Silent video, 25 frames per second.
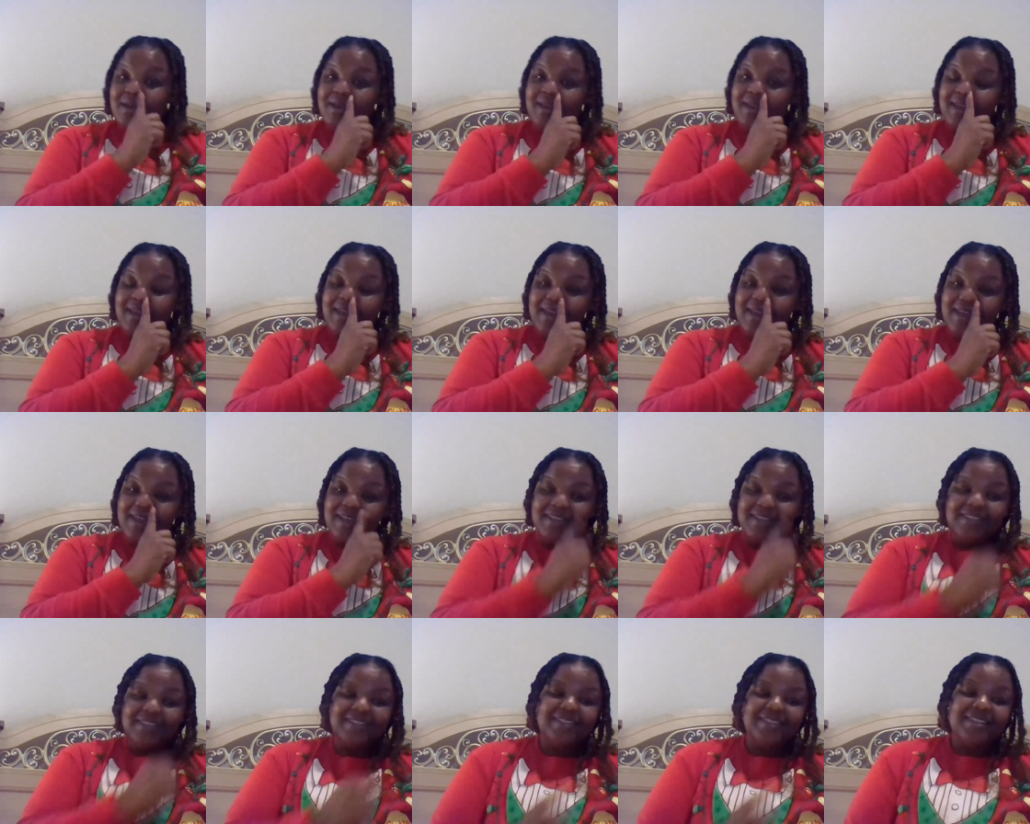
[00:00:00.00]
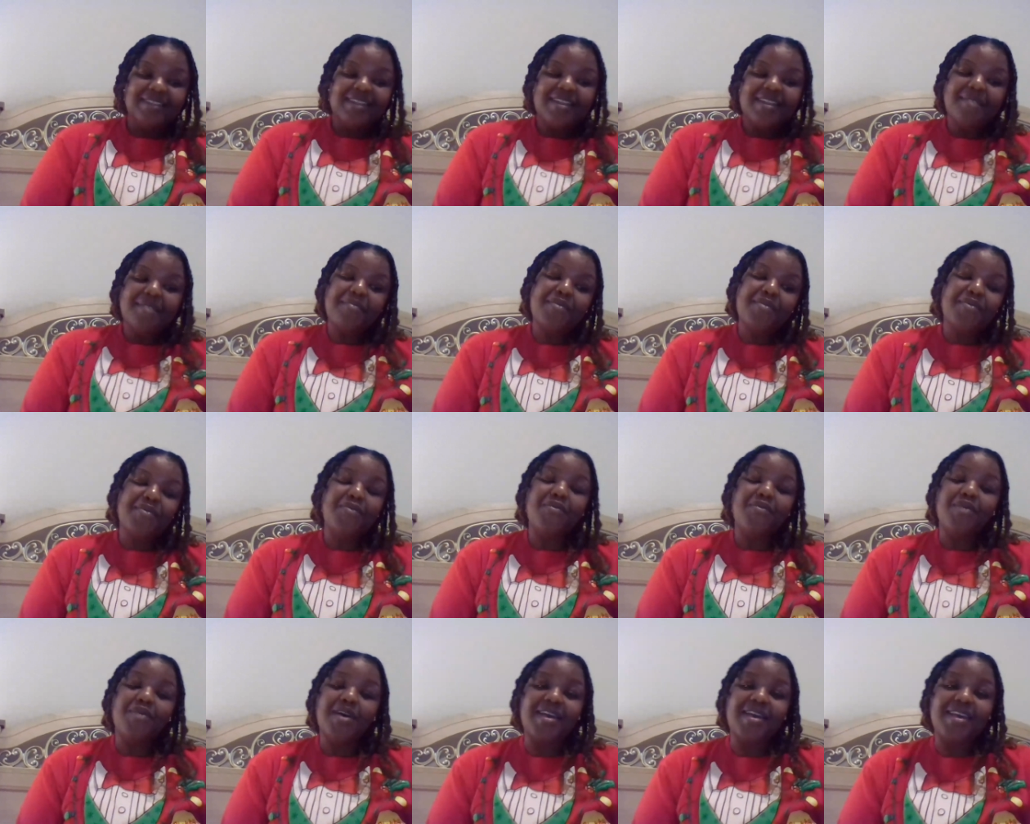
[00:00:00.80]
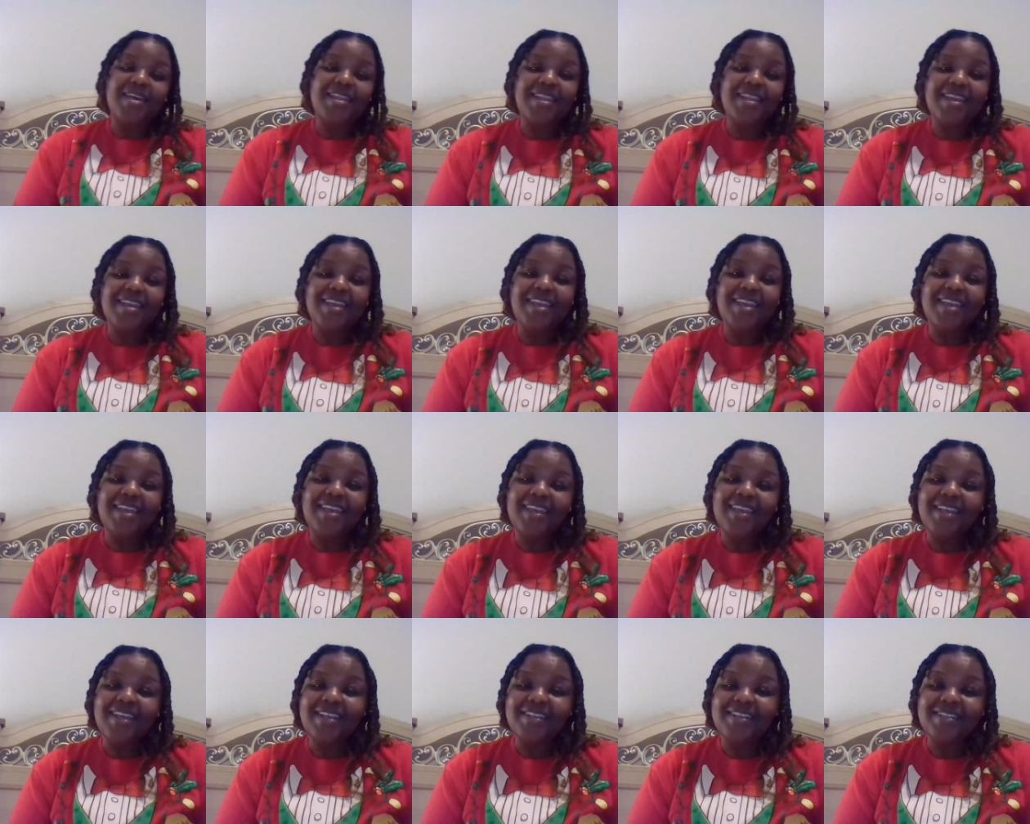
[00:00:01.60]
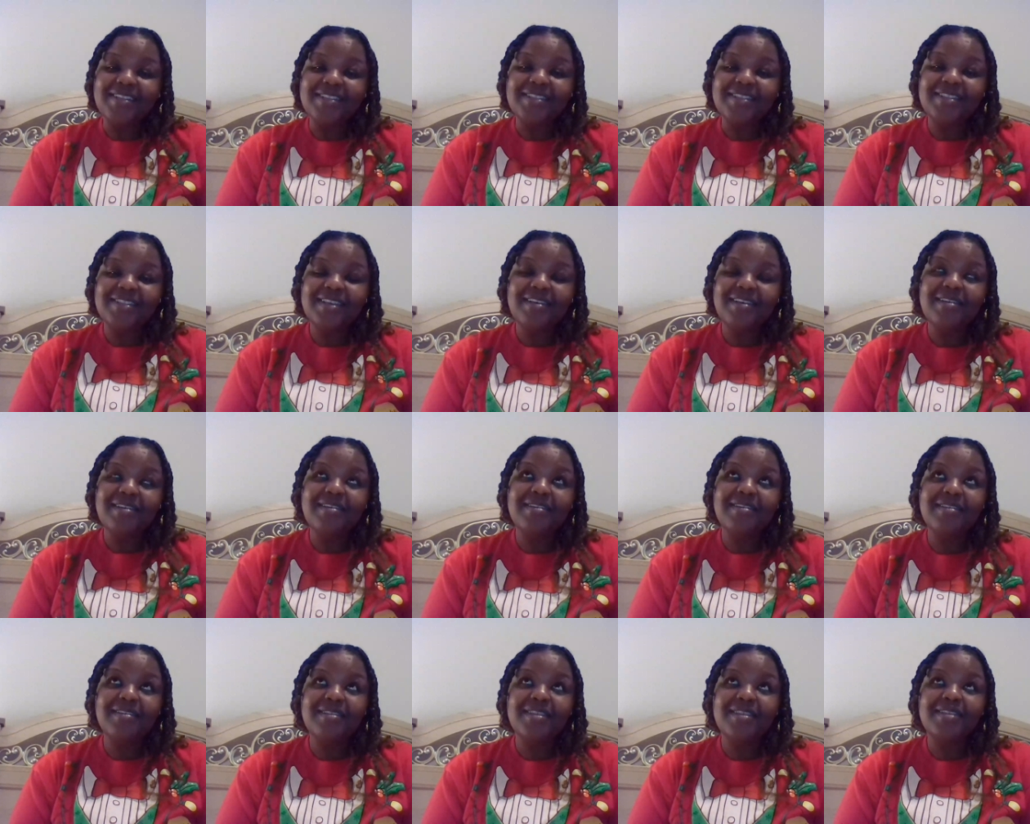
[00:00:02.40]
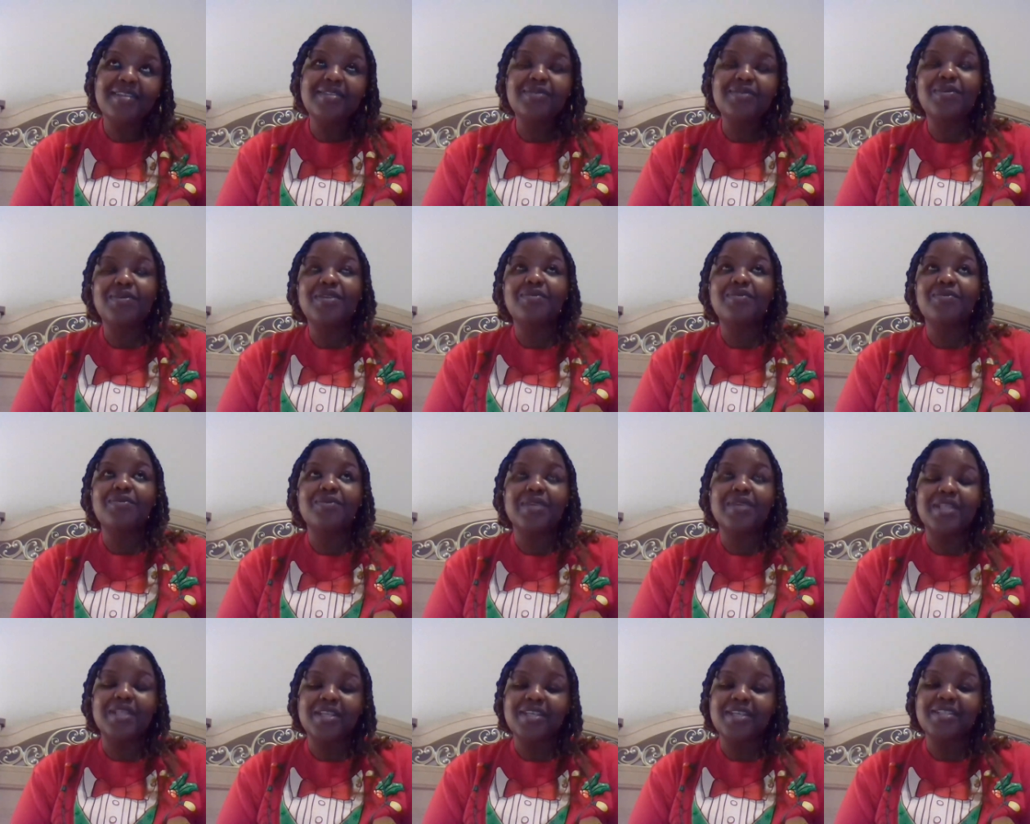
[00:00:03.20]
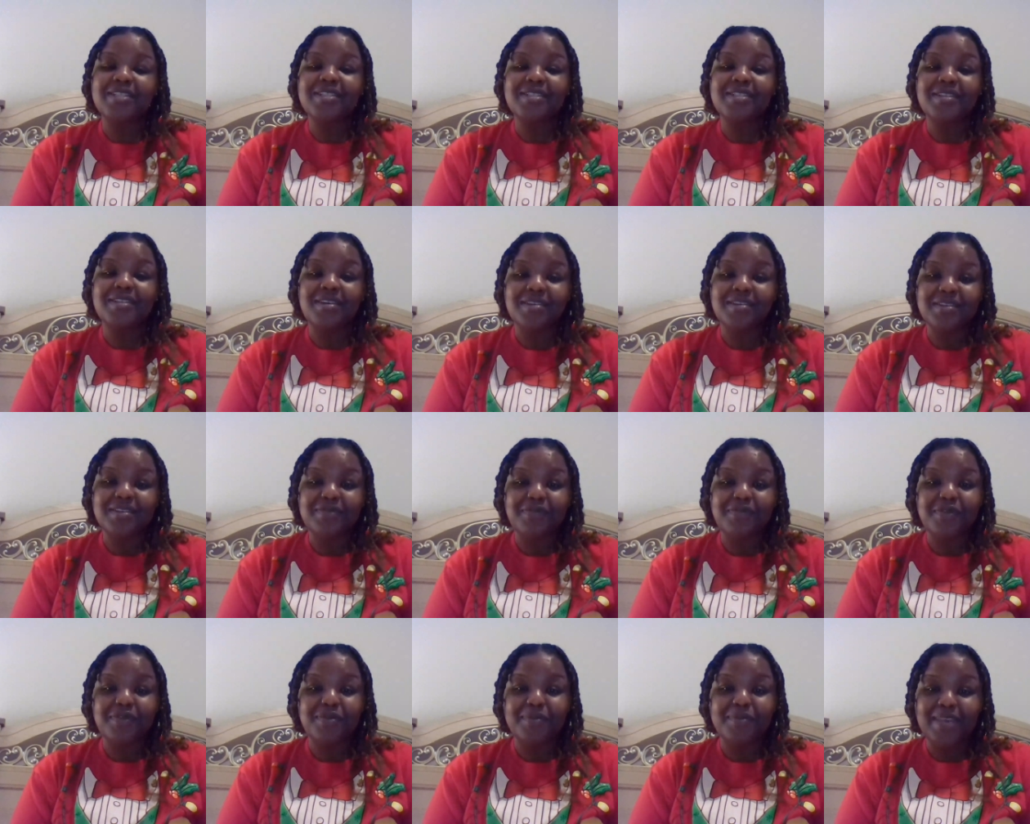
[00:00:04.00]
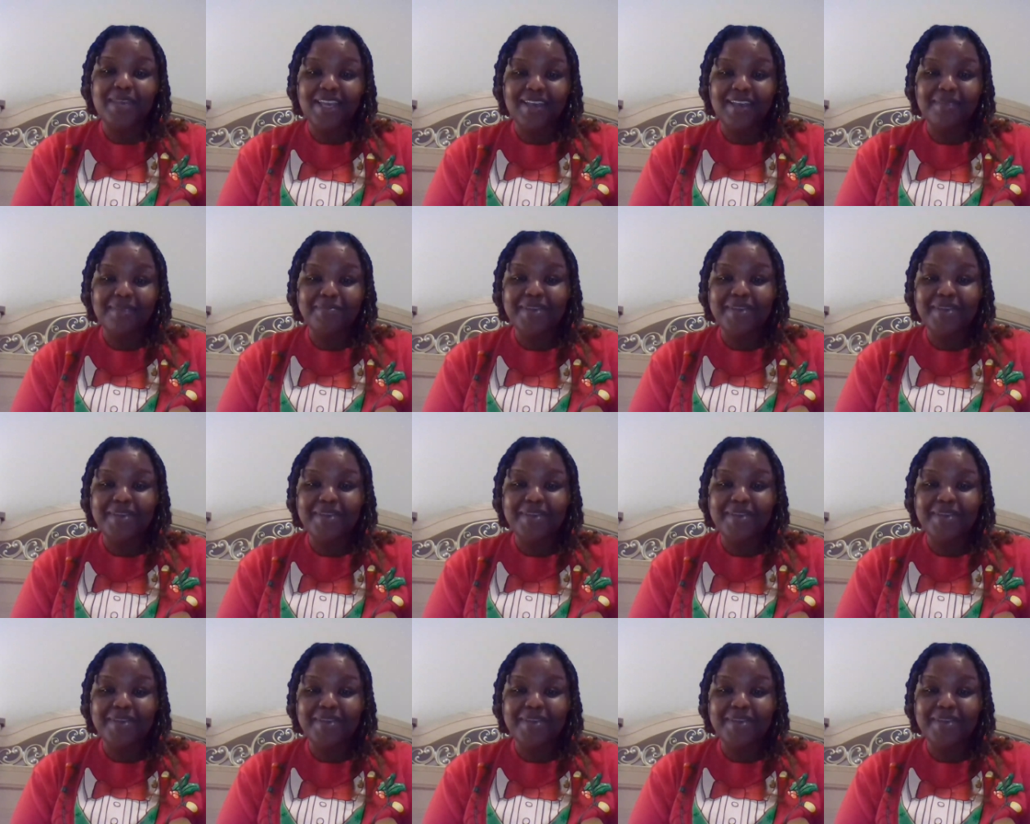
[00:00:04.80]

And number one is this one really sucked for me